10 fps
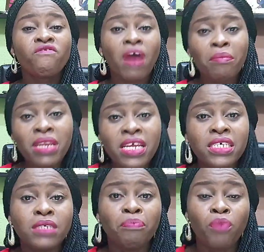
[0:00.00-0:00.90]

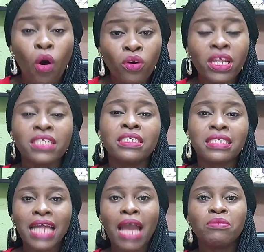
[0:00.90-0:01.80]
families born at
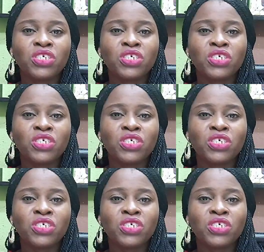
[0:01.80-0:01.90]
this time.